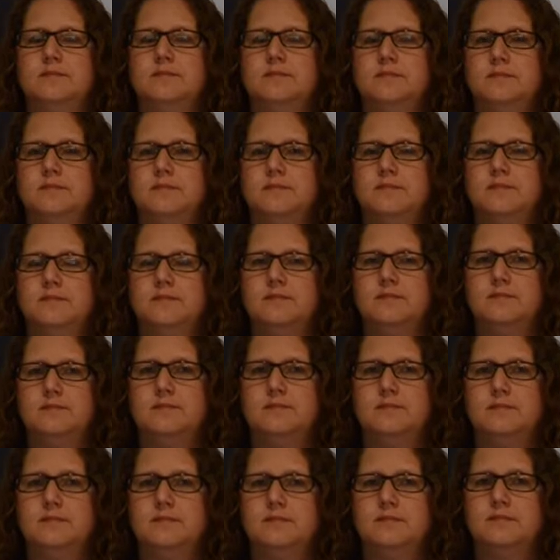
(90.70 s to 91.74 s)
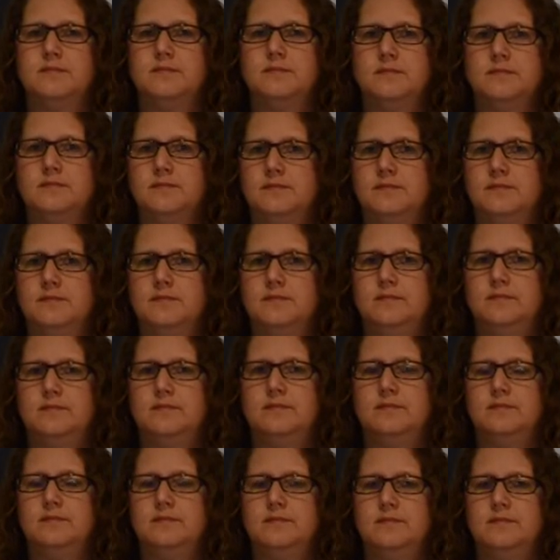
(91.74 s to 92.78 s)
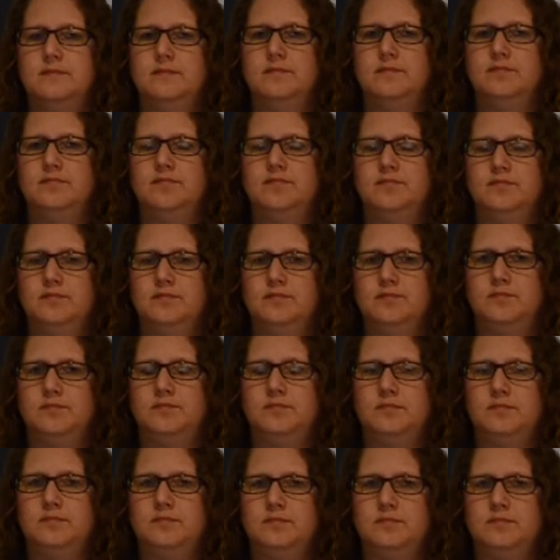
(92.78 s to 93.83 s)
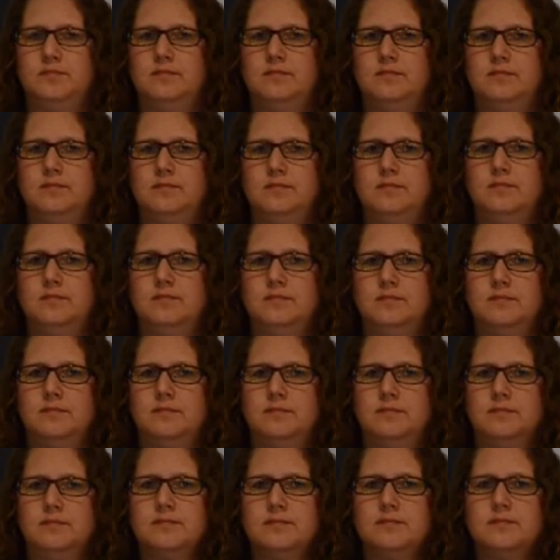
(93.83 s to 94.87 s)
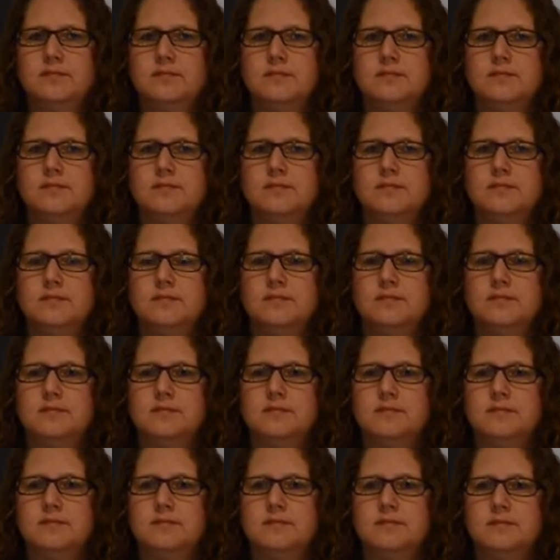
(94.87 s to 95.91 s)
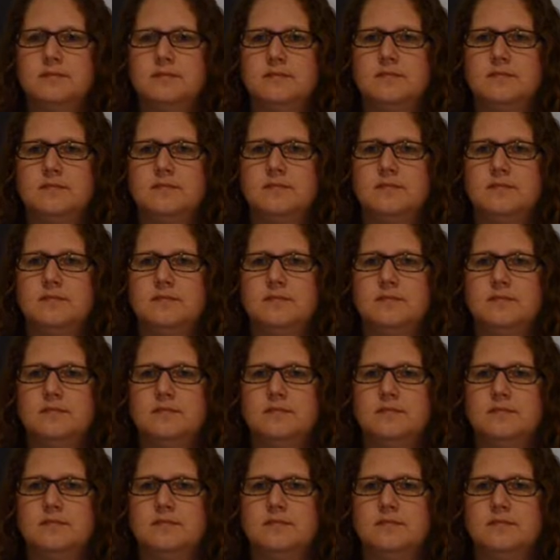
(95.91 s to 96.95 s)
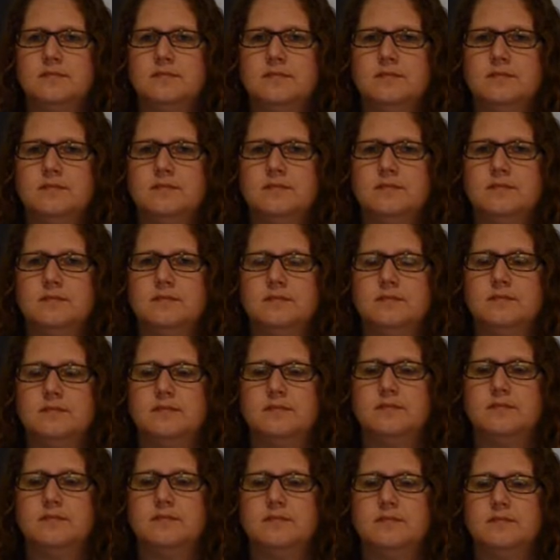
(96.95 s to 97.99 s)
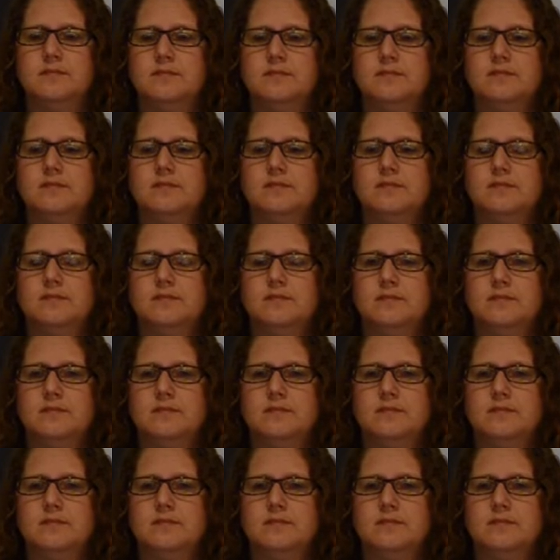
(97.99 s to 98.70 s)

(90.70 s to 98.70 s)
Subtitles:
This person isn't speaking.